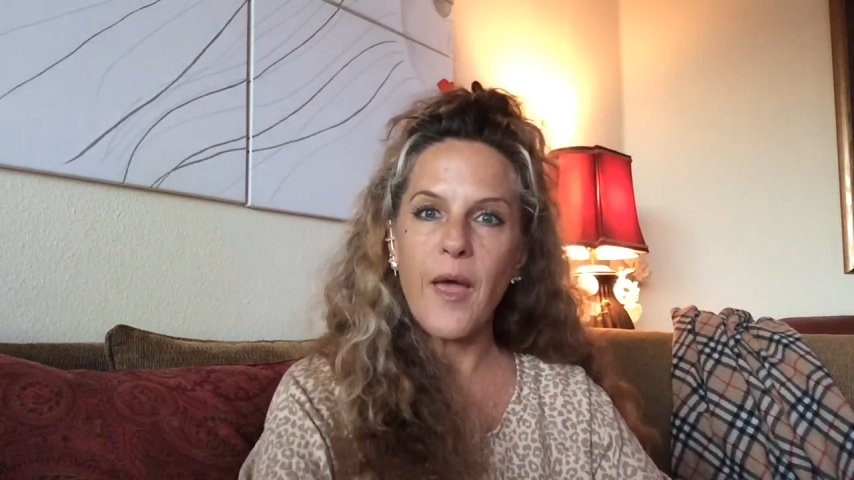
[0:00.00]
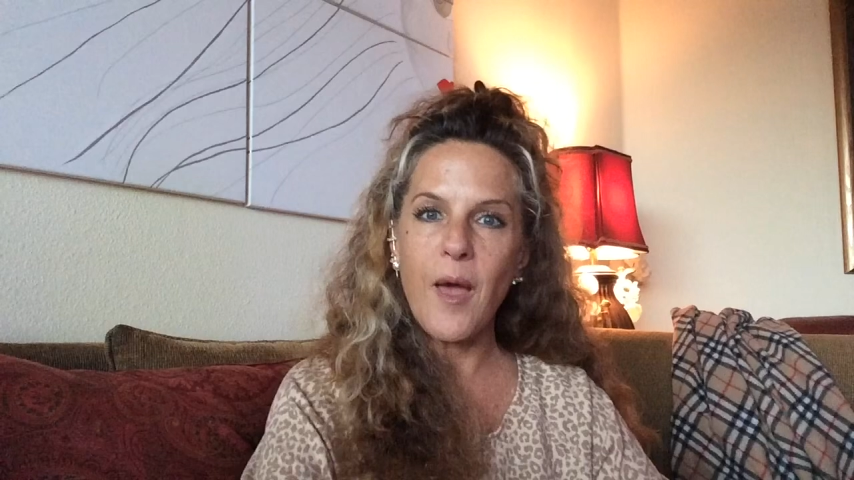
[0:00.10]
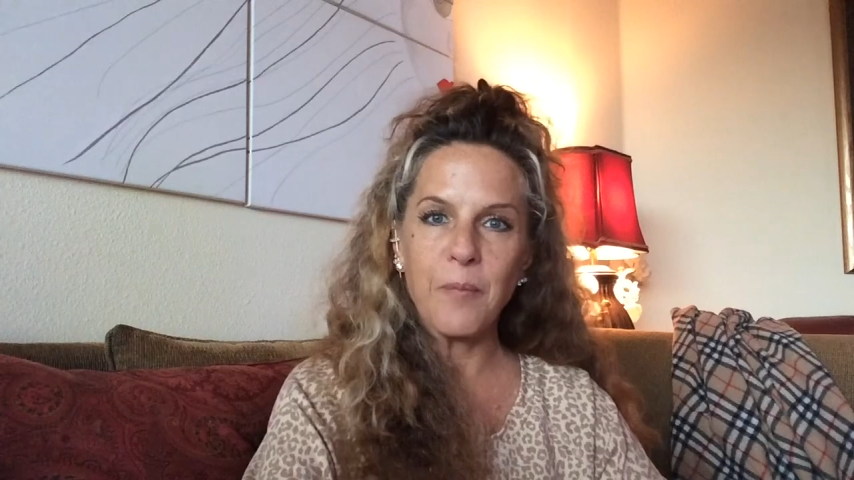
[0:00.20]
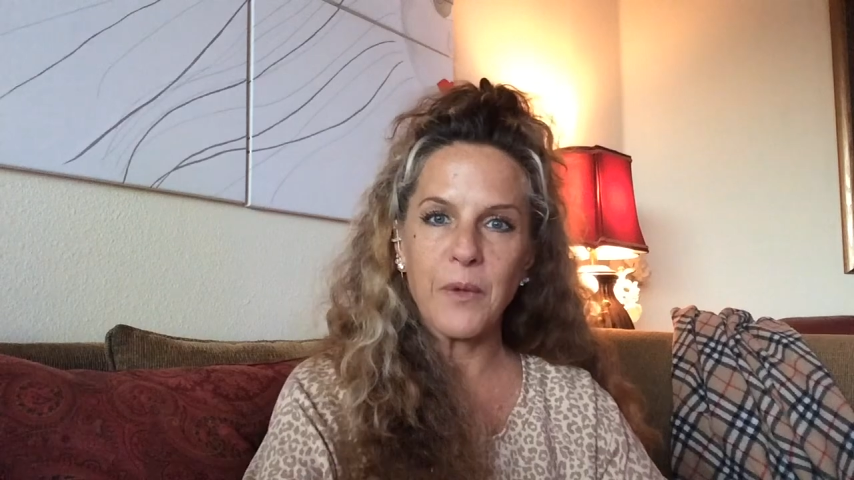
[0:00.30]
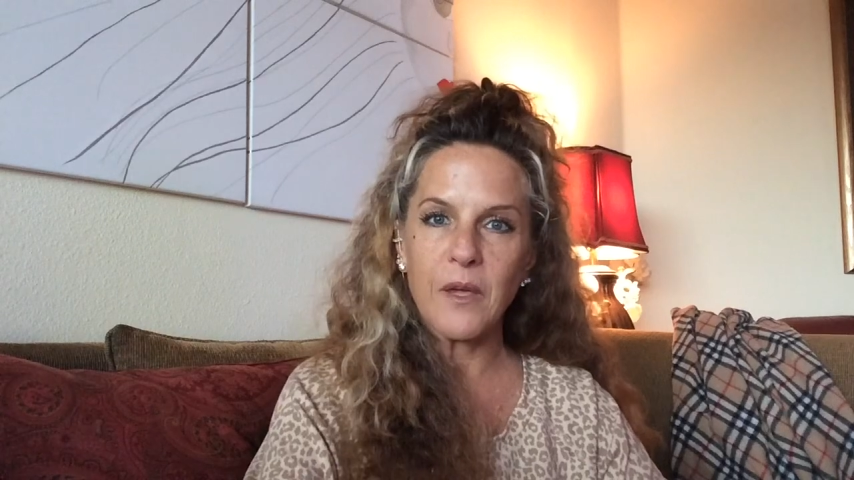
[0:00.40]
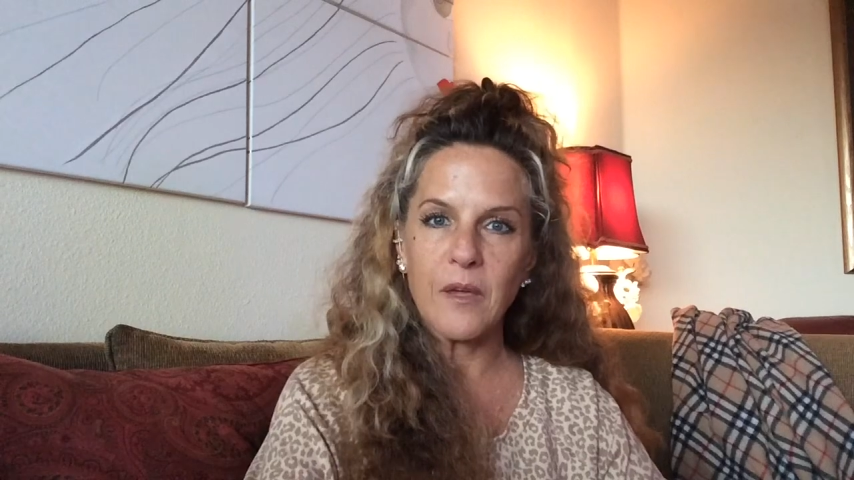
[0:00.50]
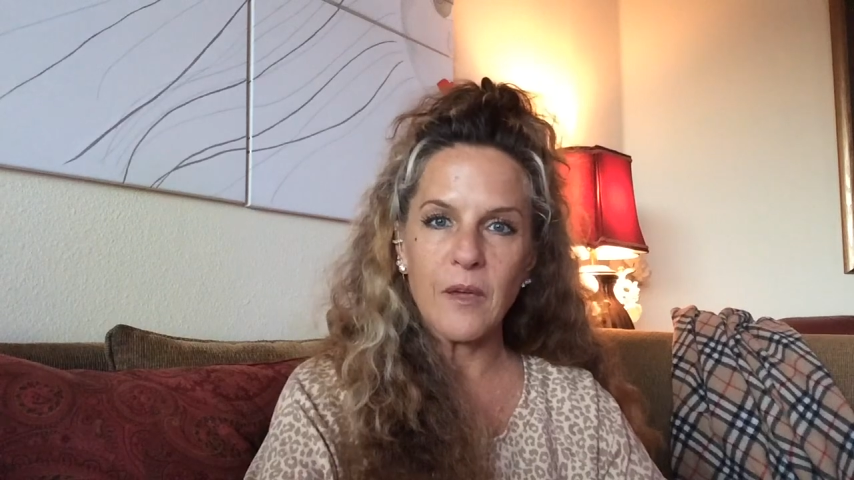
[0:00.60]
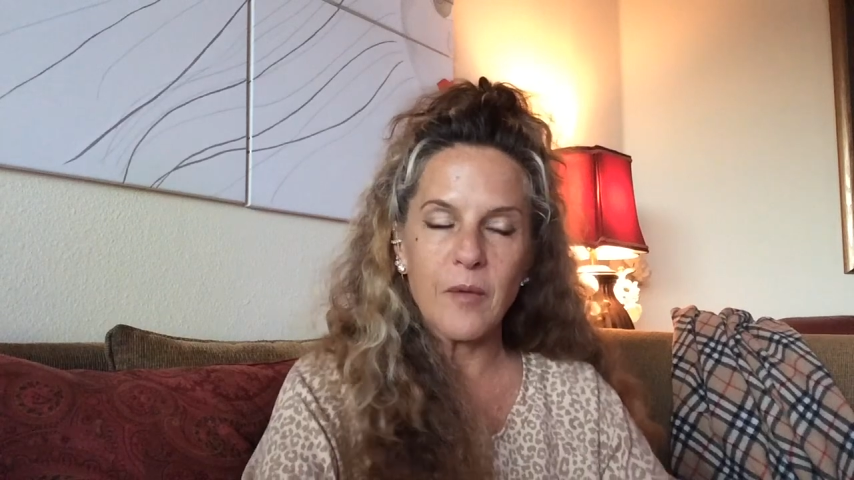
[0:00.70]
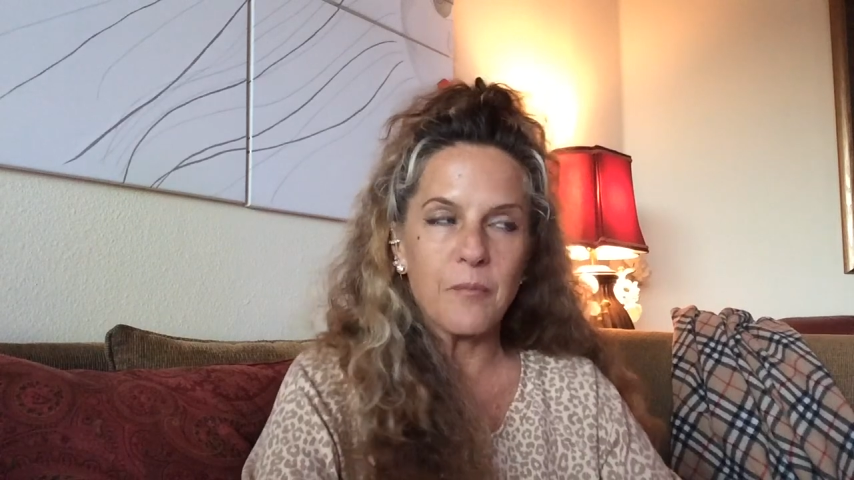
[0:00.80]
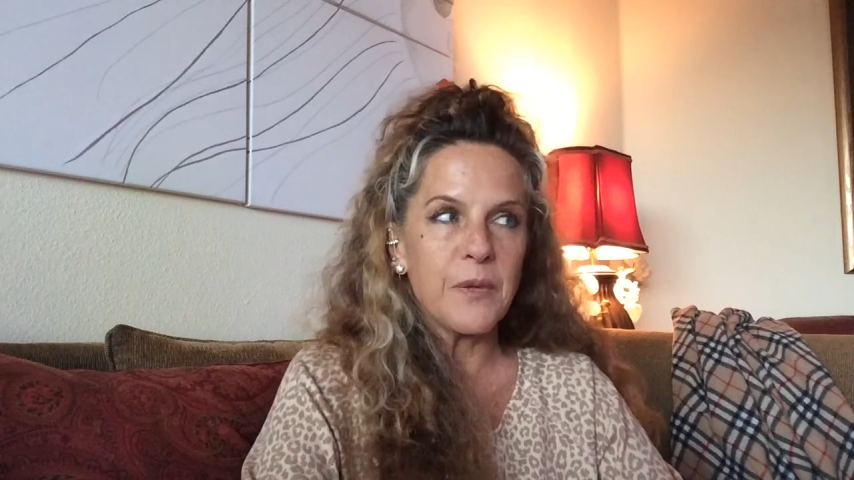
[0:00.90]
happy
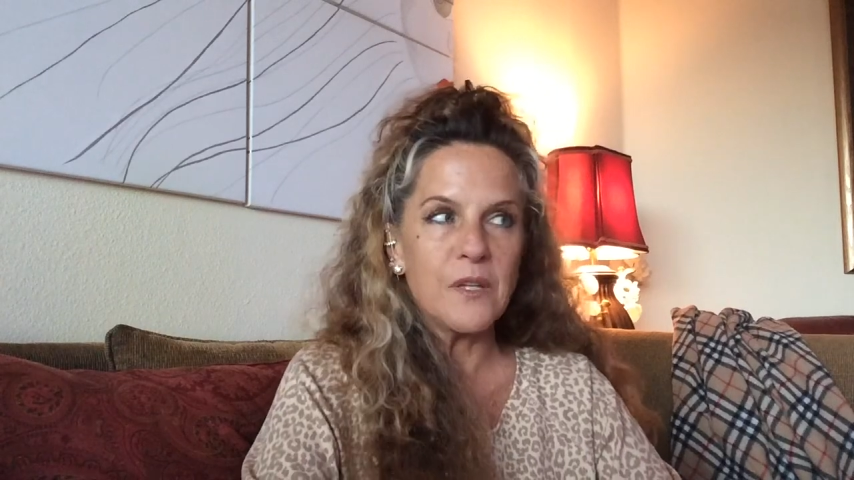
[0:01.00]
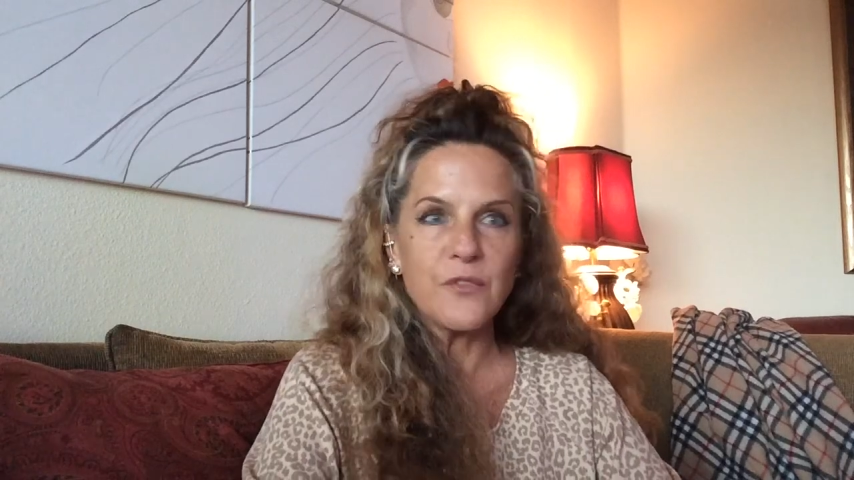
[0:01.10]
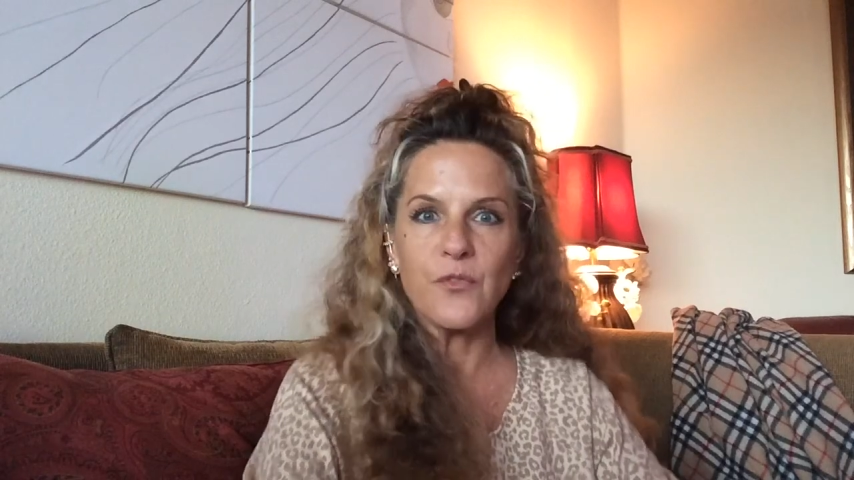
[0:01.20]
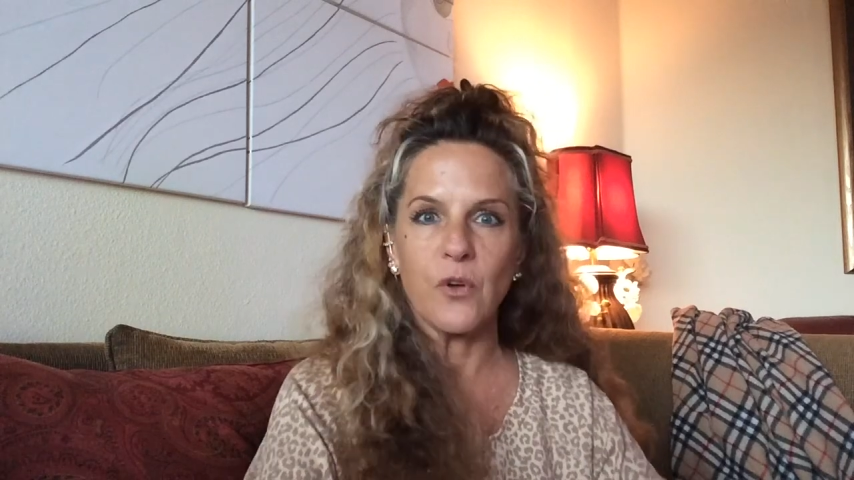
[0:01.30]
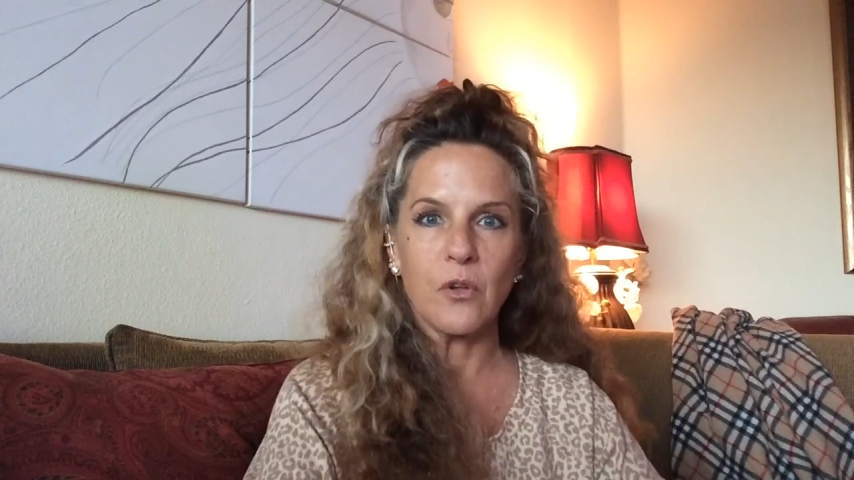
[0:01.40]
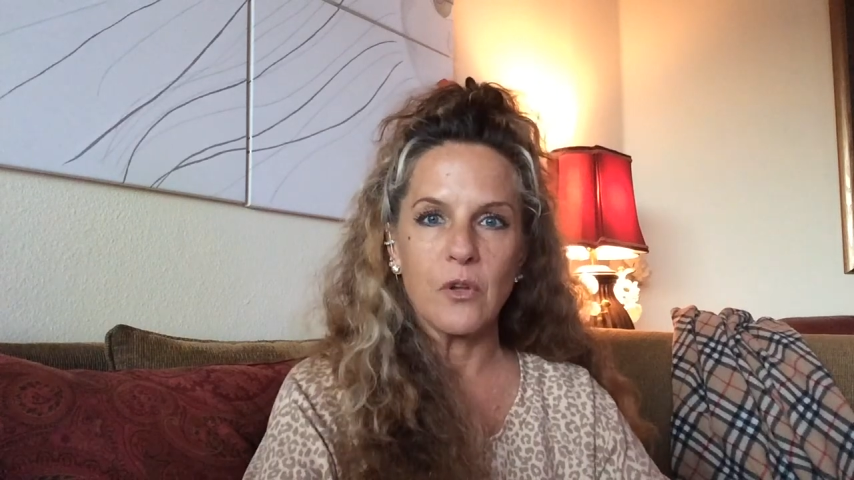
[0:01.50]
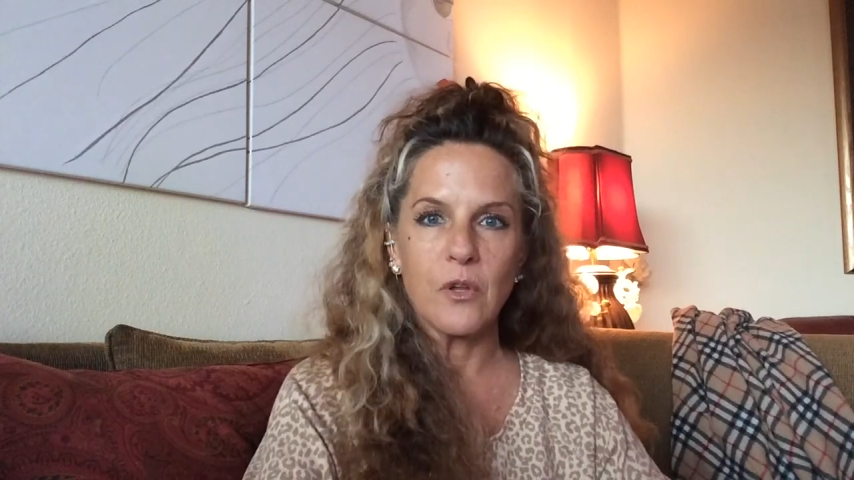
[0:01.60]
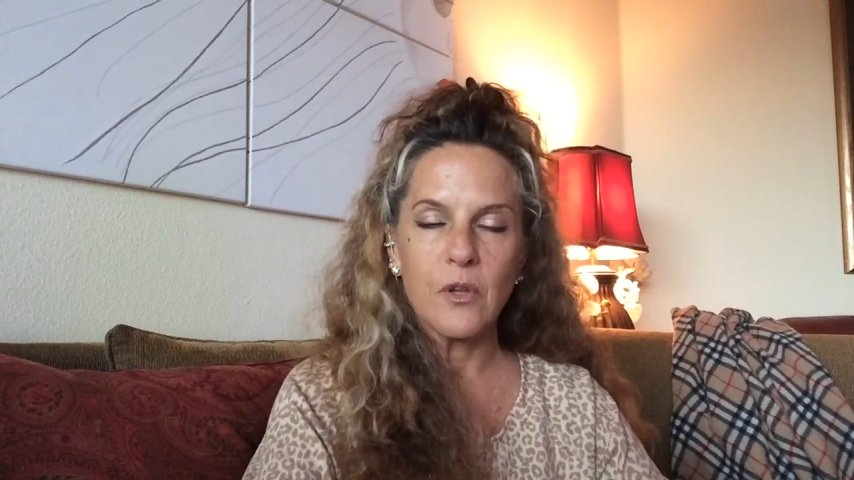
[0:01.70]
and peaceful